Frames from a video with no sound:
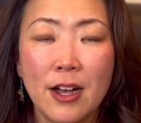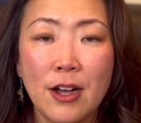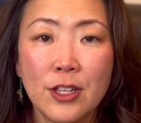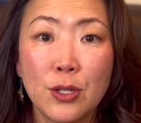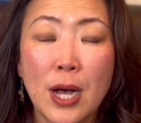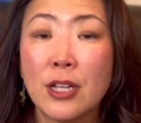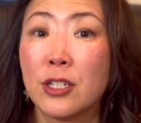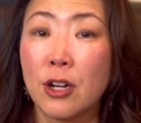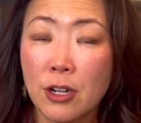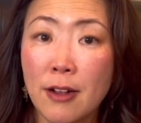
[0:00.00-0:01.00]
So I'll
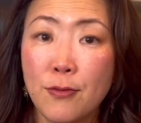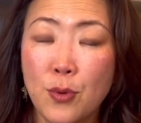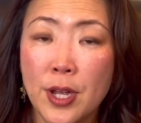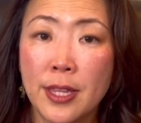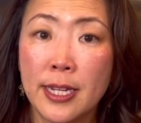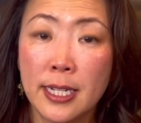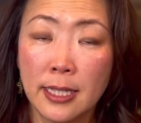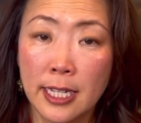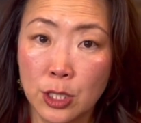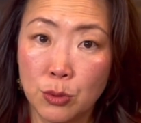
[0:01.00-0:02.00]
start off with
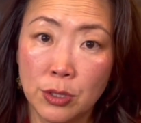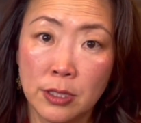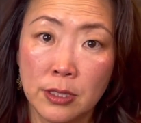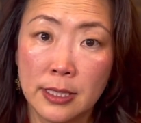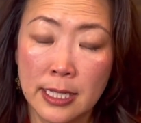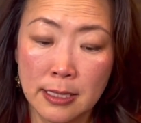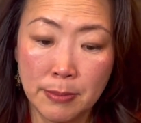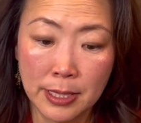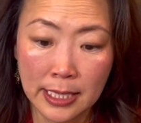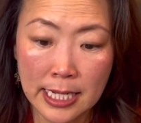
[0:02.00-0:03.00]
intellectual
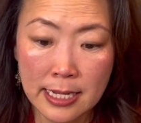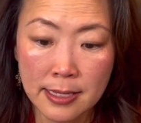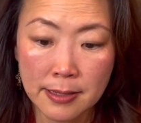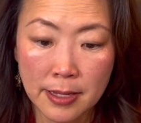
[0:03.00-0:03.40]
disabilities.